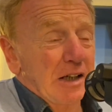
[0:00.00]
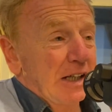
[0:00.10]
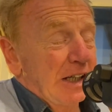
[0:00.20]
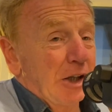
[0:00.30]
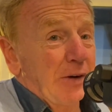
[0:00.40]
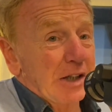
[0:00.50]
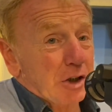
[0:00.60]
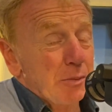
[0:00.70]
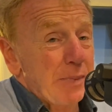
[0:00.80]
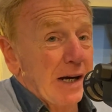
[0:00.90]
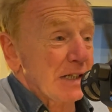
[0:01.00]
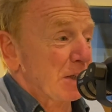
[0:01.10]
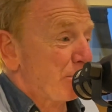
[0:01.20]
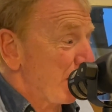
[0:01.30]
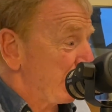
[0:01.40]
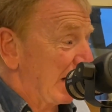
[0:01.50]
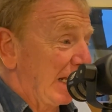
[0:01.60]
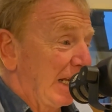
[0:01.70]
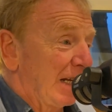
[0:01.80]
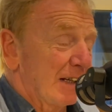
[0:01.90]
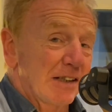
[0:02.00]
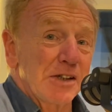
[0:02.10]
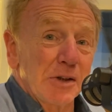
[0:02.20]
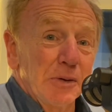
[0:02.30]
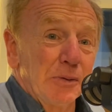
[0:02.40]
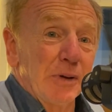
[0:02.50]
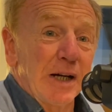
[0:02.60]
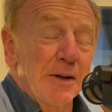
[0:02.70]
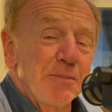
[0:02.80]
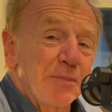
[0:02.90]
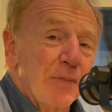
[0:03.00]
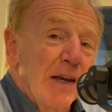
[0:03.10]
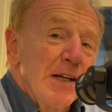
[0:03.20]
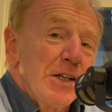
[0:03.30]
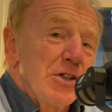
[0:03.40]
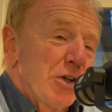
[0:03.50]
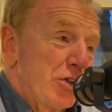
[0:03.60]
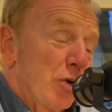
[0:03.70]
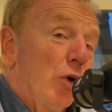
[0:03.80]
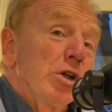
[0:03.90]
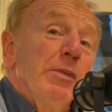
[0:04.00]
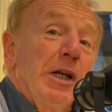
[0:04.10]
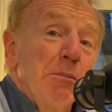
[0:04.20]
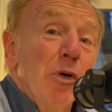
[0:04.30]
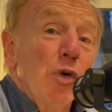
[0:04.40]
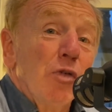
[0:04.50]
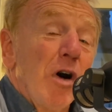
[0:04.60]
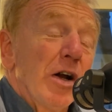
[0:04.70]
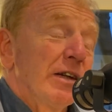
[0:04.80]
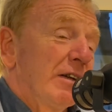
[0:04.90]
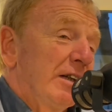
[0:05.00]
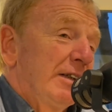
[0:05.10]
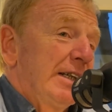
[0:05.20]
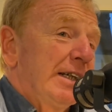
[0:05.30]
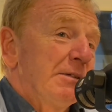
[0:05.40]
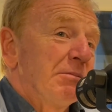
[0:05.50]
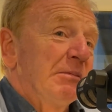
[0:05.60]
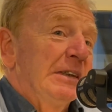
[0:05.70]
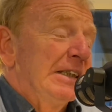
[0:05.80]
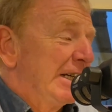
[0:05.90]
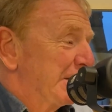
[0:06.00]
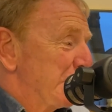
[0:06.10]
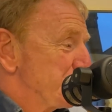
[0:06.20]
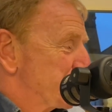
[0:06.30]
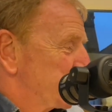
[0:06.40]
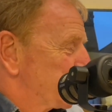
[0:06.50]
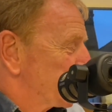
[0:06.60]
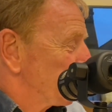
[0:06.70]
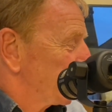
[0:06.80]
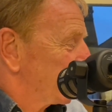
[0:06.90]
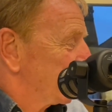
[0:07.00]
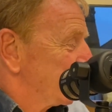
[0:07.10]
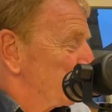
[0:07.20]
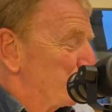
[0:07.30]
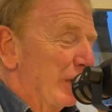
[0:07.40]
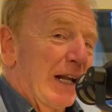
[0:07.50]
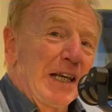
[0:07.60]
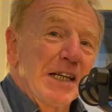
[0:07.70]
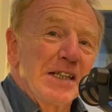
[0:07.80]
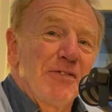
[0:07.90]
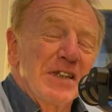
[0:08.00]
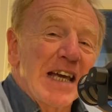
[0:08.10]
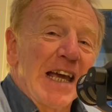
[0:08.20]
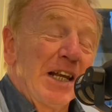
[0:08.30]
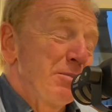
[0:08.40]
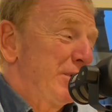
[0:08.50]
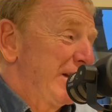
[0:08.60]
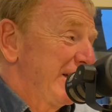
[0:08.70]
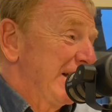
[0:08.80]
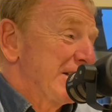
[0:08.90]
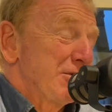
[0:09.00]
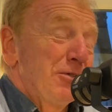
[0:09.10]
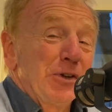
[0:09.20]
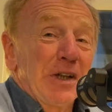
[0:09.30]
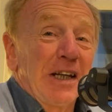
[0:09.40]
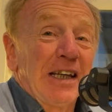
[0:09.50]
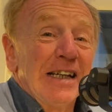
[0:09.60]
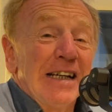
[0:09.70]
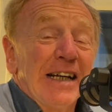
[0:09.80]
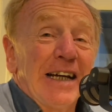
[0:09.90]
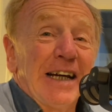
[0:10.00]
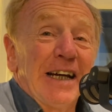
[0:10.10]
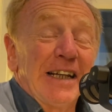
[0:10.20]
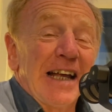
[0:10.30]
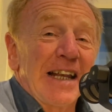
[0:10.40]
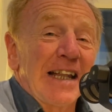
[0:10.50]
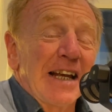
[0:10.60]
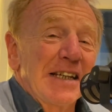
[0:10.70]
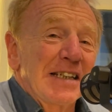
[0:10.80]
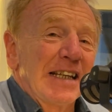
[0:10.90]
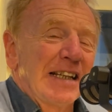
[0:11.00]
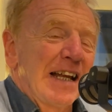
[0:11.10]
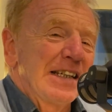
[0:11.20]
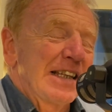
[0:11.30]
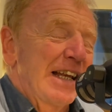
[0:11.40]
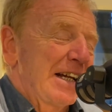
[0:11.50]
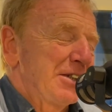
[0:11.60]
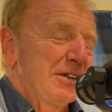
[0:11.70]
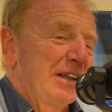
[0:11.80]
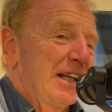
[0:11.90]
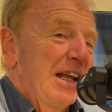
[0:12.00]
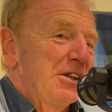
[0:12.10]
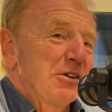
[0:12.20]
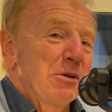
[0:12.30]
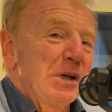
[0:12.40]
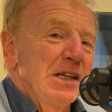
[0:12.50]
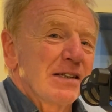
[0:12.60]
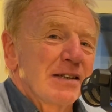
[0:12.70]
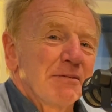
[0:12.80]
he had to come back into the Premier League to ultimately move on. And I say Scots wouldn't like you for saying it, but I think that's unfortunately that is the natural nature of the beast.